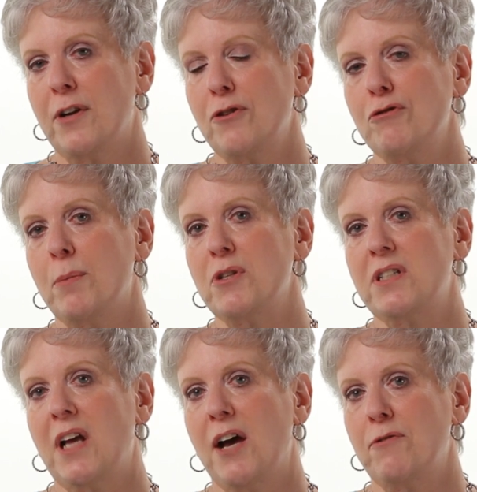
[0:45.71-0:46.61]
Dr. Trumble's
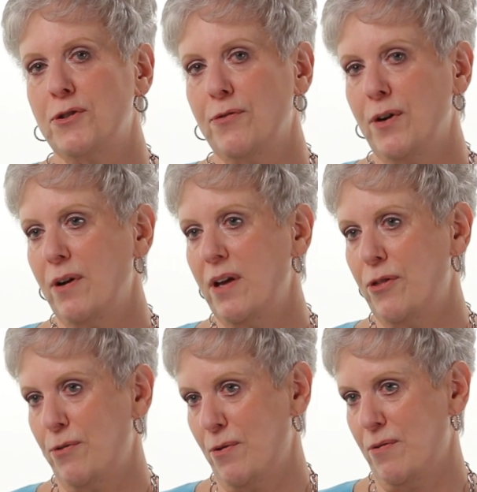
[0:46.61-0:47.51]
staff is very
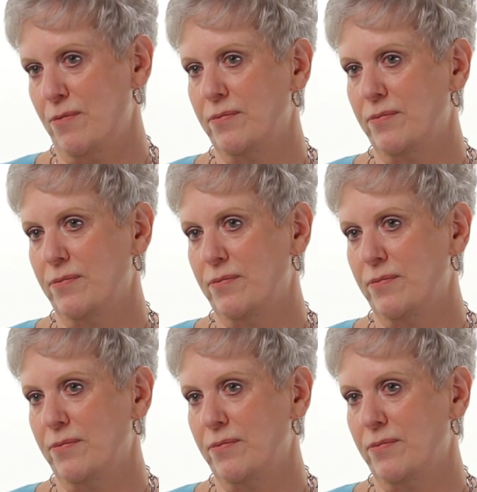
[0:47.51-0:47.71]
thorough.